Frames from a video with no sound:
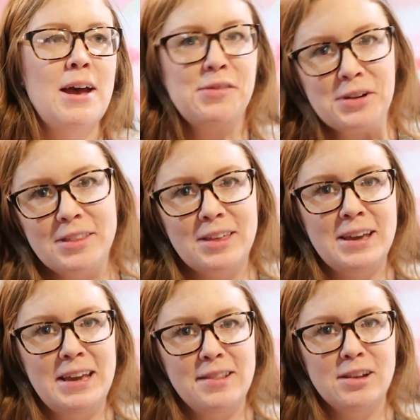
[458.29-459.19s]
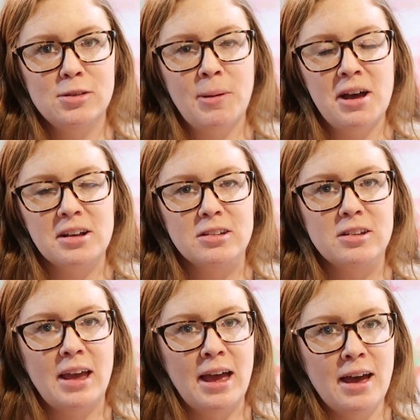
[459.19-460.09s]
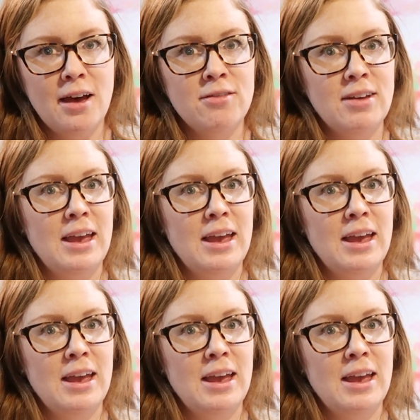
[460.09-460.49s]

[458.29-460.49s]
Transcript: everything in this box to have